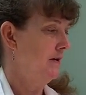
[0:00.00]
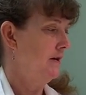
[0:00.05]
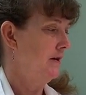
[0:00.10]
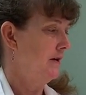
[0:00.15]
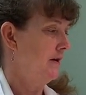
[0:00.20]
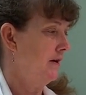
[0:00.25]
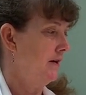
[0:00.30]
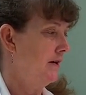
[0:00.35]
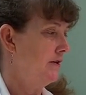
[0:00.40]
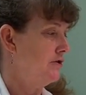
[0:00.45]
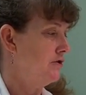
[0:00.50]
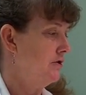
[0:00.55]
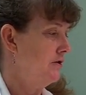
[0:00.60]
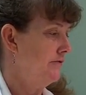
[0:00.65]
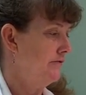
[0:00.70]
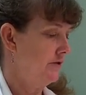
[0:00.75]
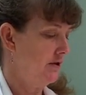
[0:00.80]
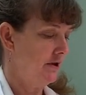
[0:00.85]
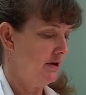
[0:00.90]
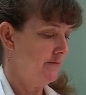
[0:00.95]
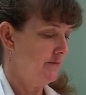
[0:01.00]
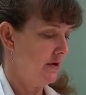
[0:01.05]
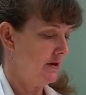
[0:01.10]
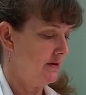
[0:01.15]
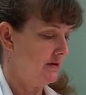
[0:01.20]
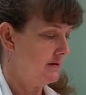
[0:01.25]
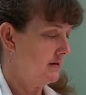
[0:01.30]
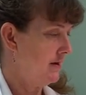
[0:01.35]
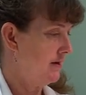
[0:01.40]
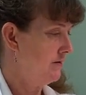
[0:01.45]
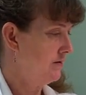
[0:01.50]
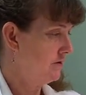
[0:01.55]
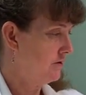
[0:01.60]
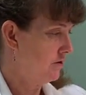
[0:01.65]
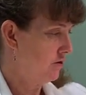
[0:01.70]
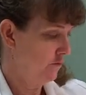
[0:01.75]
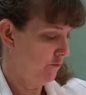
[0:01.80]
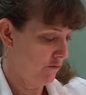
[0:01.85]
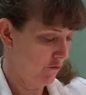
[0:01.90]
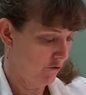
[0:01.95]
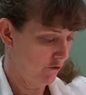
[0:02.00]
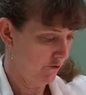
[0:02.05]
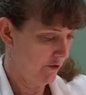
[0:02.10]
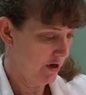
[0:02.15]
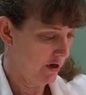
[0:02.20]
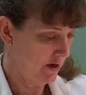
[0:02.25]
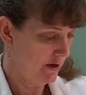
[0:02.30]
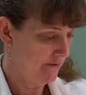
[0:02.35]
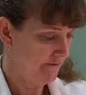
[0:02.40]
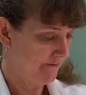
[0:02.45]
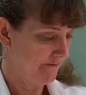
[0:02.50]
and I should have cleaned my stethoscope already.